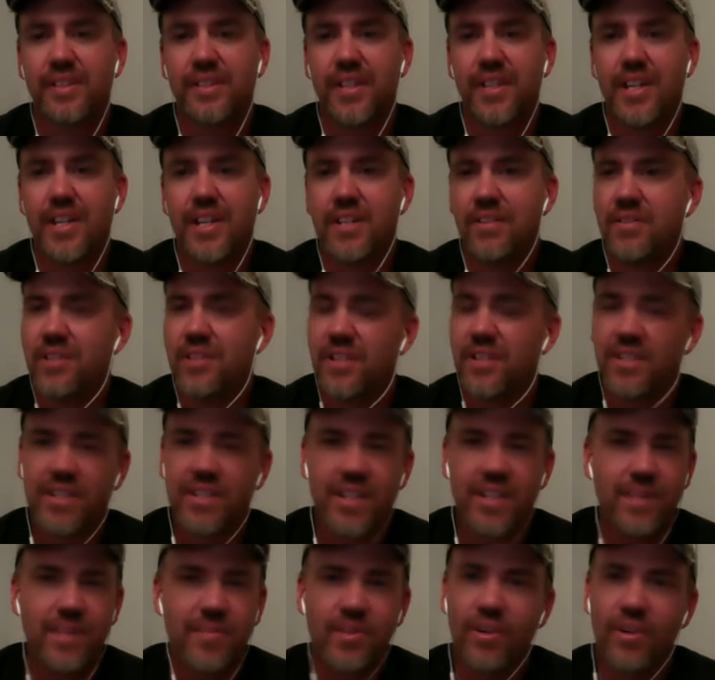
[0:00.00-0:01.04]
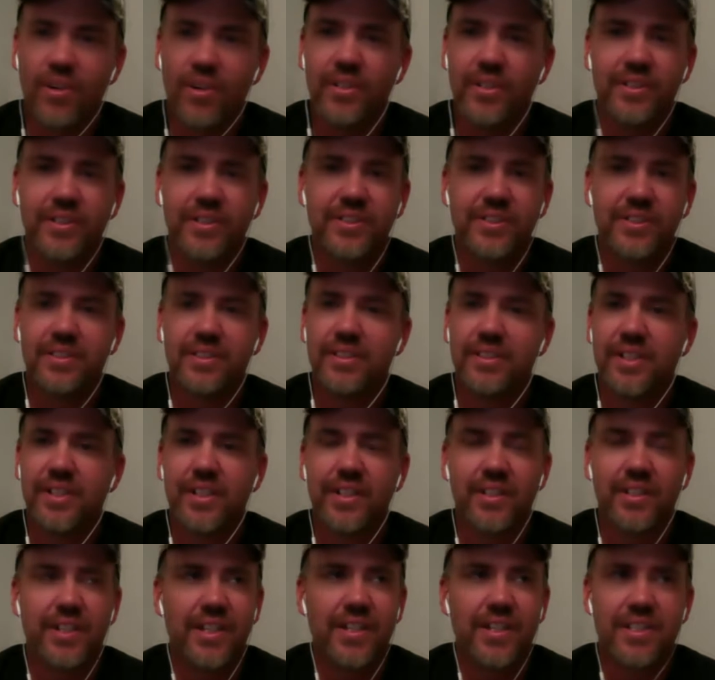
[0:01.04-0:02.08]
and you just keep going.
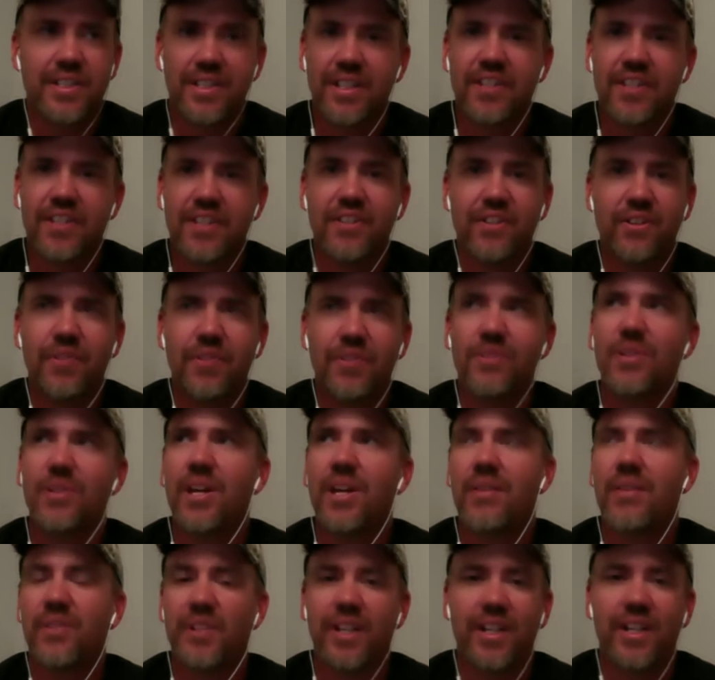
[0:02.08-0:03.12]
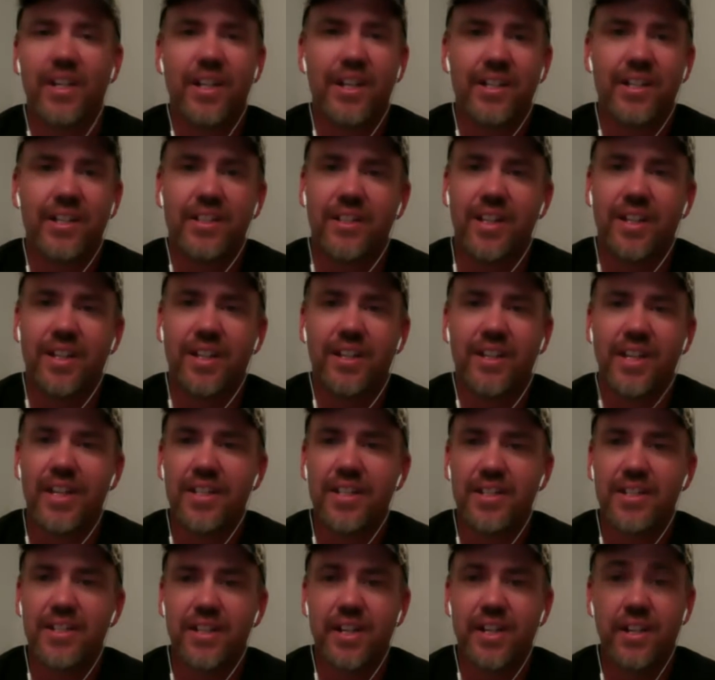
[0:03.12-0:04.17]
And the next thing you know, you have a night like
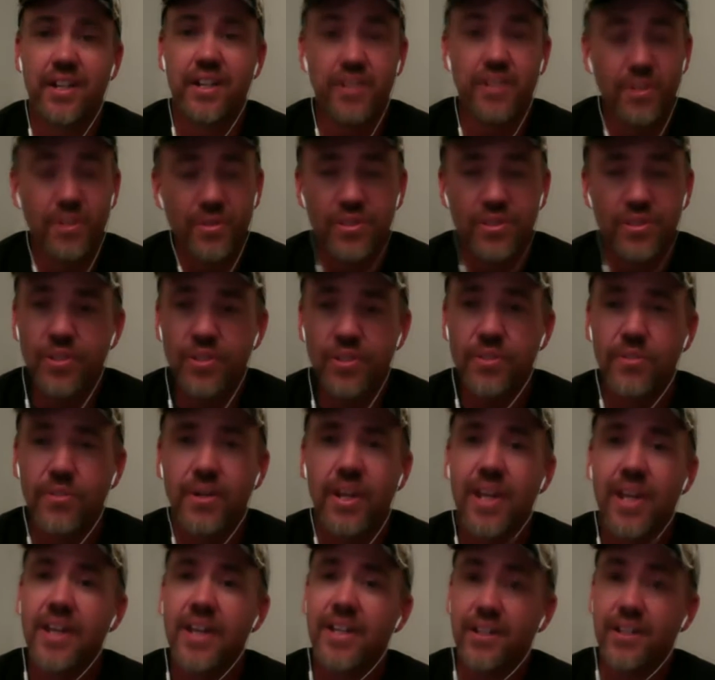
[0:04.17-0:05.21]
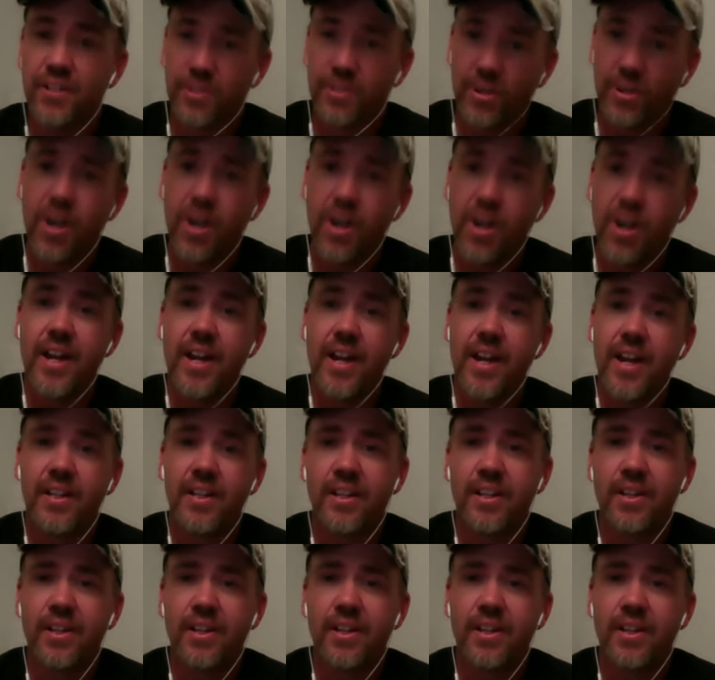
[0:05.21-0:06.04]
last night, and you too can cry